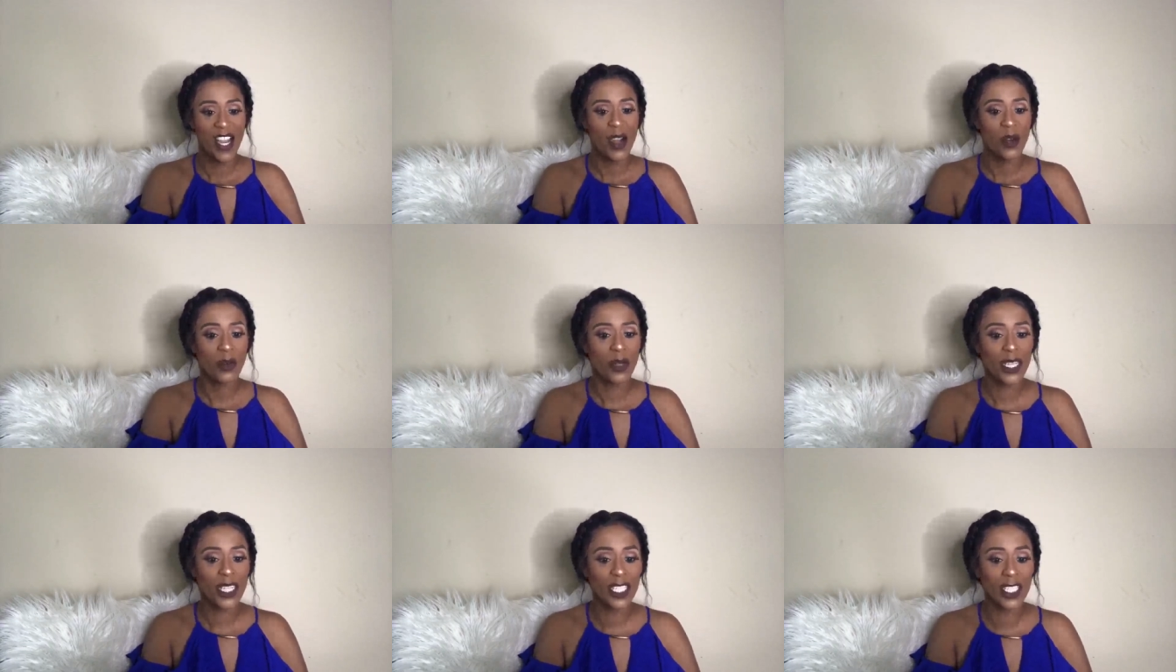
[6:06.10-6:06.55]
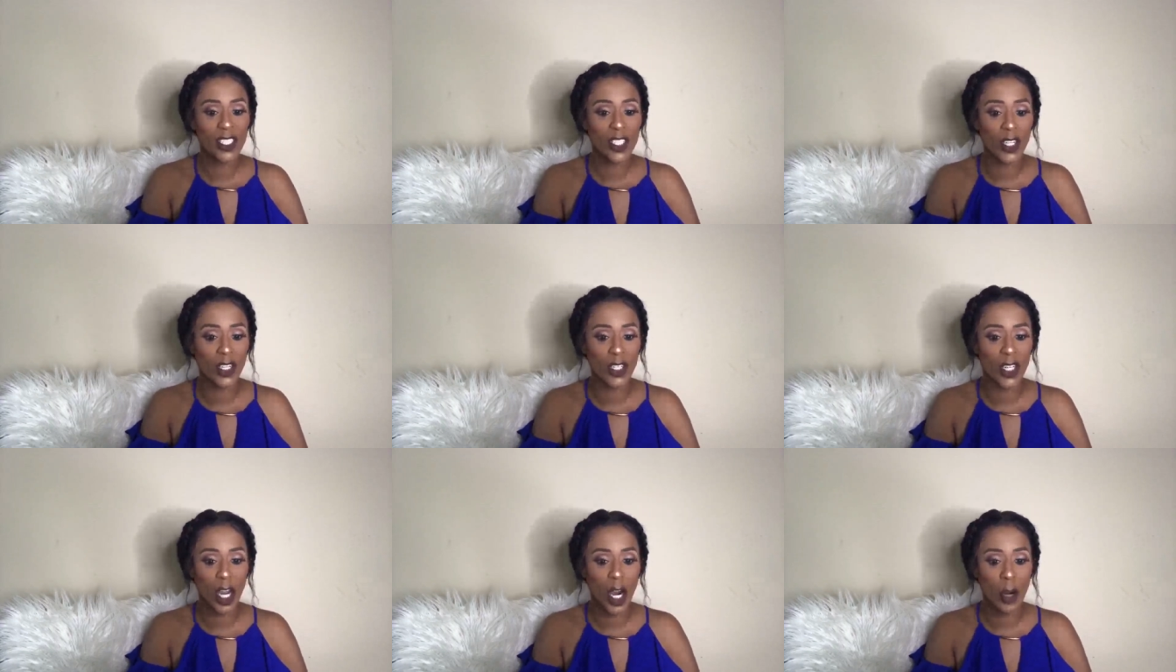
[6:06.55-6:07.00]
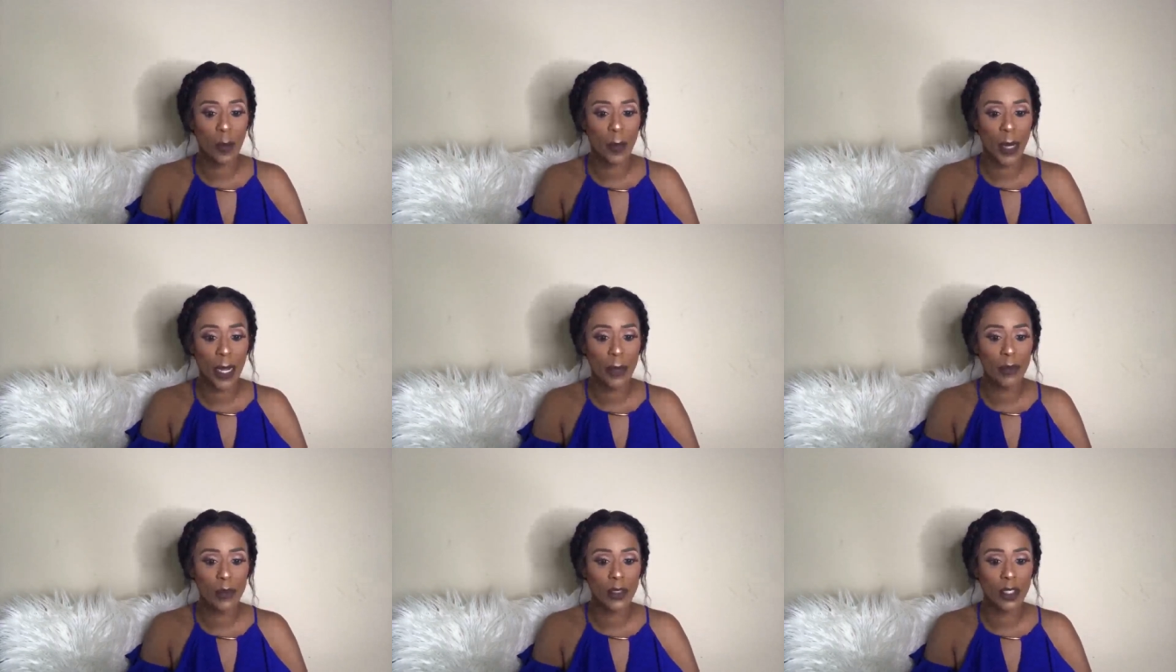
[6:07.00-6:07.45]
We're going to turn our
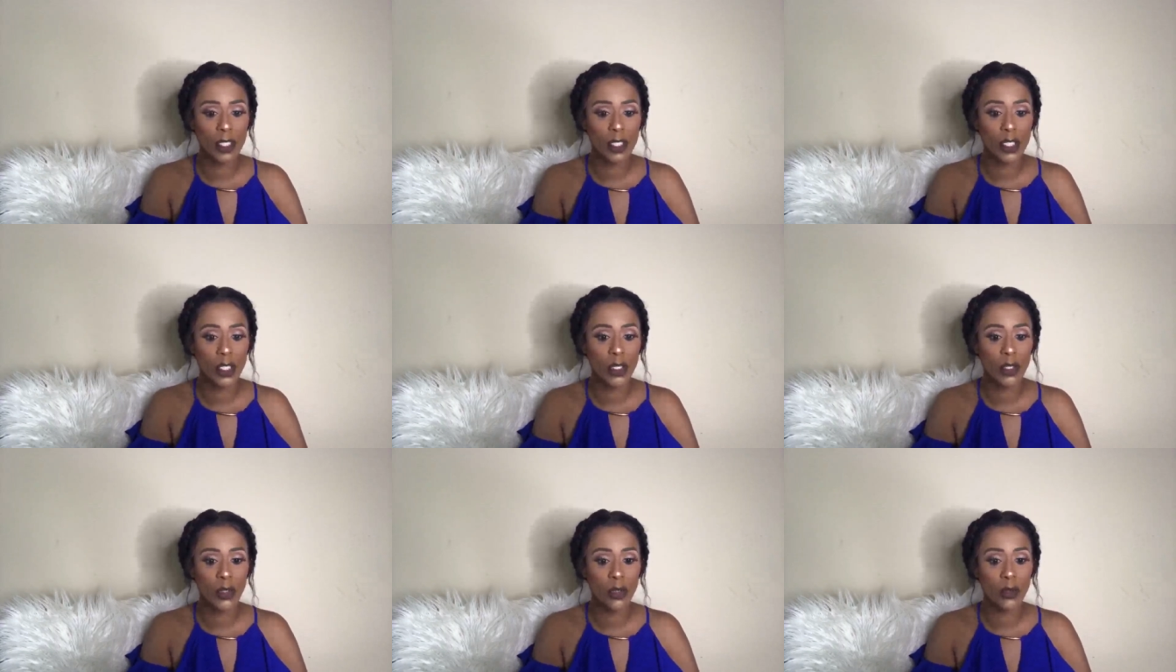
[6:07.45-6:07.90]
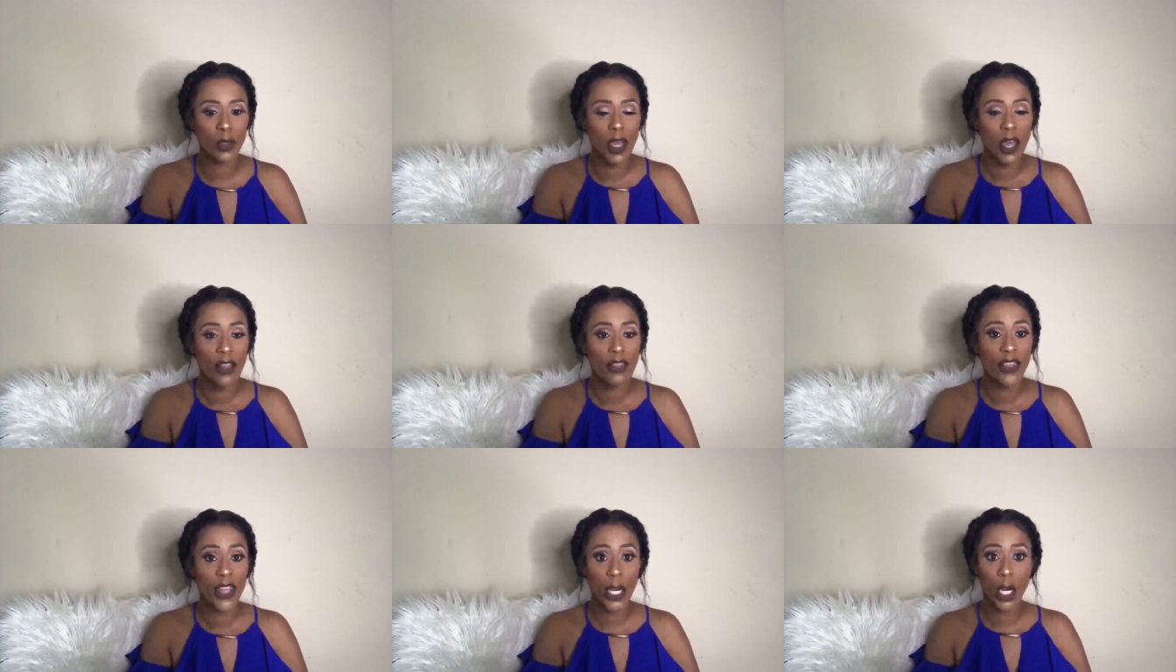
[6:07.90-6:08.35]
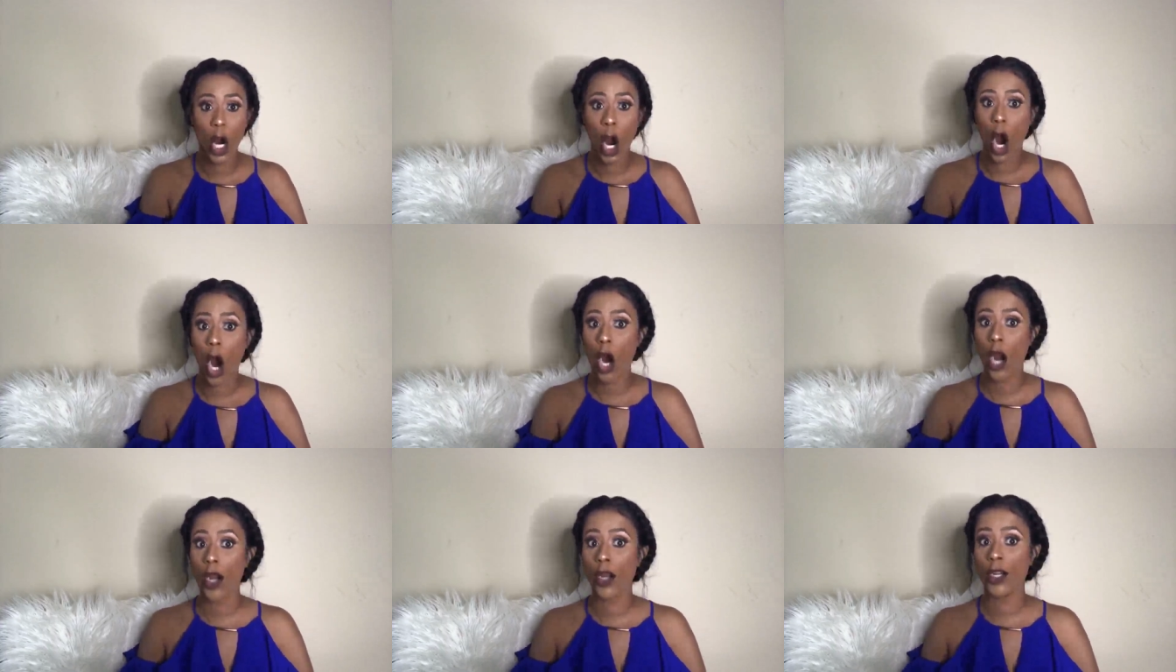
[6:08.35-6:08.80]
Bibles to There
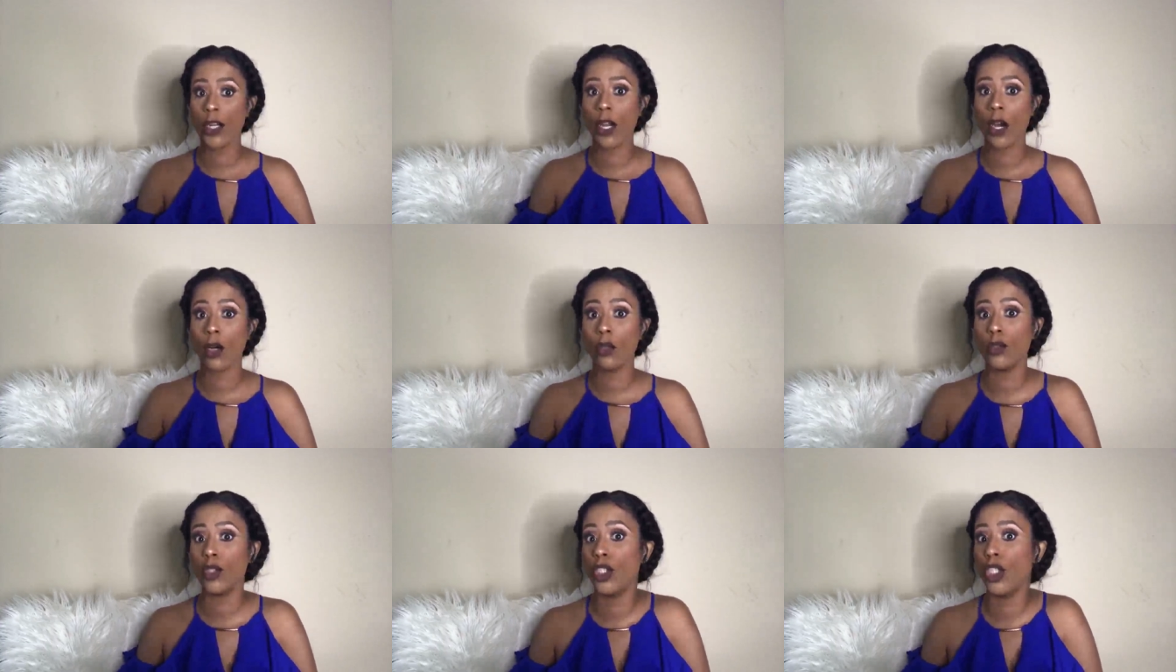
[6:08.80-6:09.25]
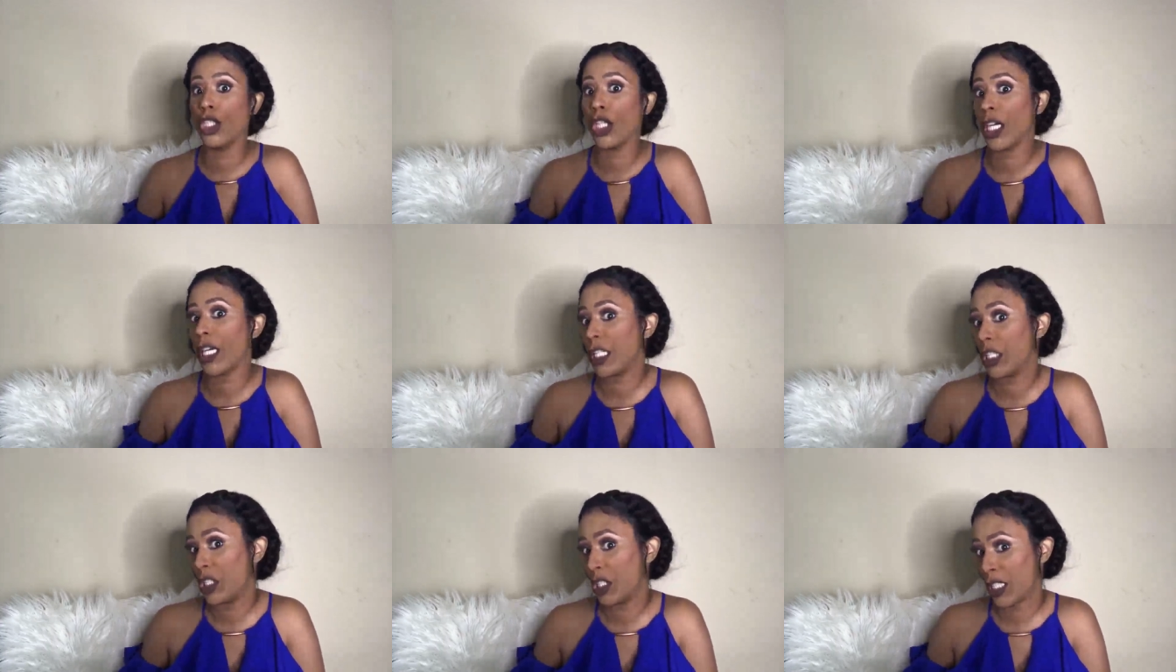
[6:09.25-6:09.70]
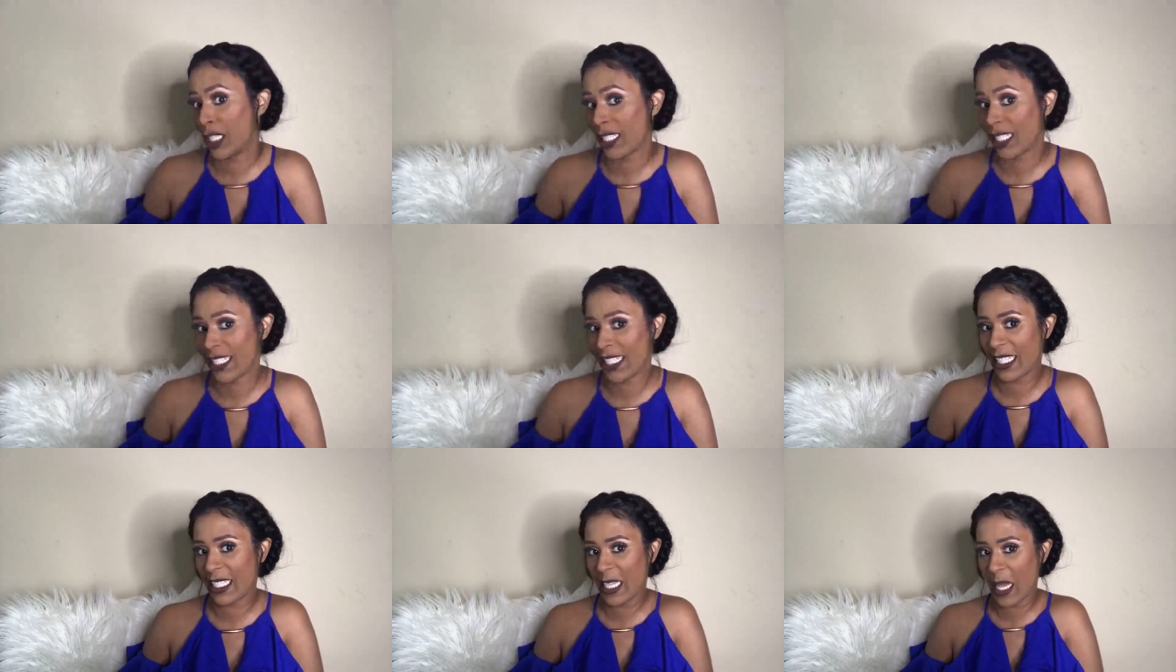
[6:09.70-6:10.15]
Are No
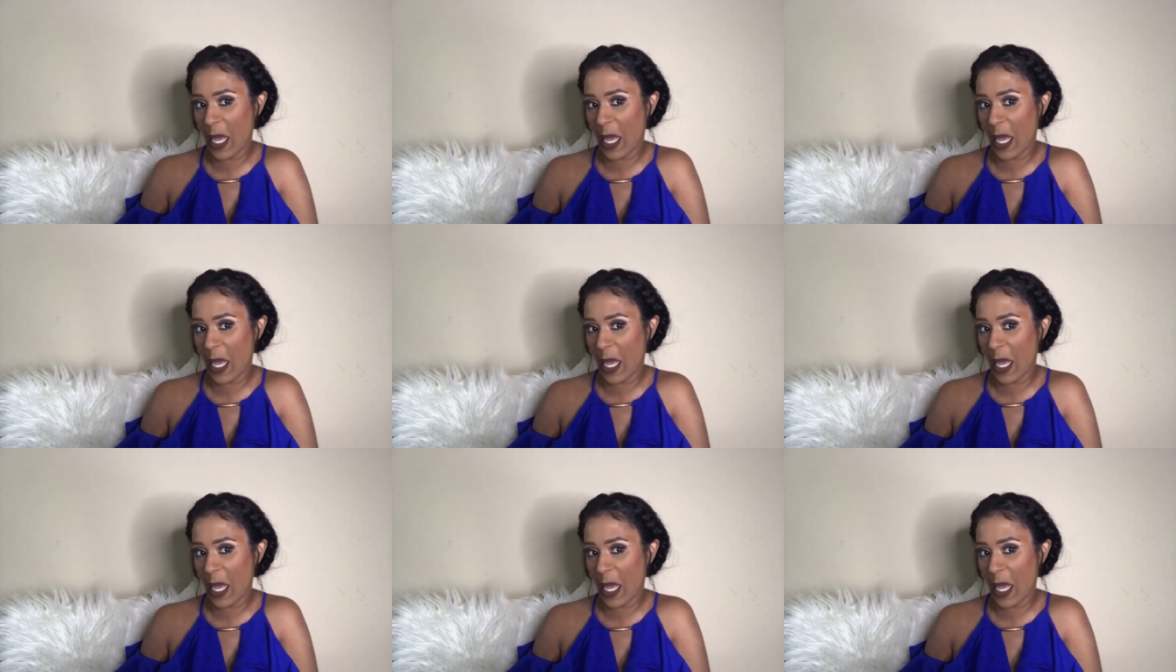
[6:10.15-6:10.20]
Judges.